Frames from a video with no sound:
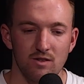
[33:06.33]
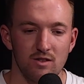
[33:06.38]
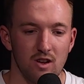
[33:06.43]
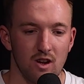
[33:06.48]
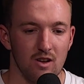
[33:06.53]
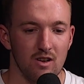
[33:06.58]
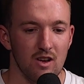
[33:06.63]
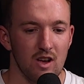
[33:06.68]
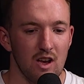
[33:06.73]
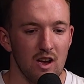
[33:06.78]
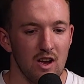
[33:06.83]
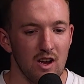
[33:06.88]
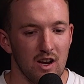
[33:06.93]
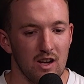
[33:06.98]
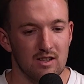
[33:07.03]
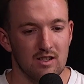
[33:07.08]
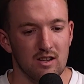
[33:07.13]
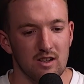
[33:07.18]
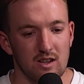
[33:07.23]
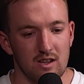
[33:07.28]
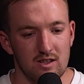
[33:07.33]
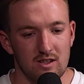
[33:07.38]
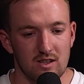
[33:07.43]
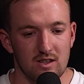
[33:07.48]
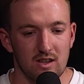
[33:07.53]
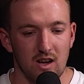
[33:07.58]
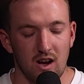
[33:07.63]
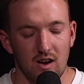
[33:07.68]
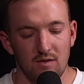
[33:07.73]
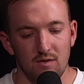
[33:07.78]
So it's a
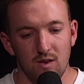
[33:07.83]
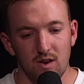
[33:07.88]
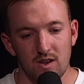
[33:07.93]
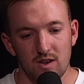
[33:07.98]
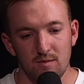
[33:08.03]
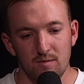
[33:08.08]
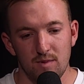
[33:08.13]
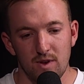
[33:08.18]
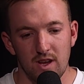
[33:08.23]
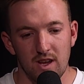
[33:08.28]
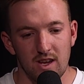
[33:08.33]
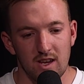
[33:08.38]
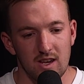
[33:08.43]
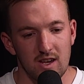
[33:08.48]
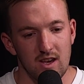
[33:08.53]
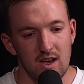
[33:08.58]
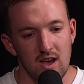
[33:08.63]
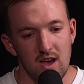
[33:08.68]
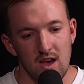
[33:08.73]
tough one to pick.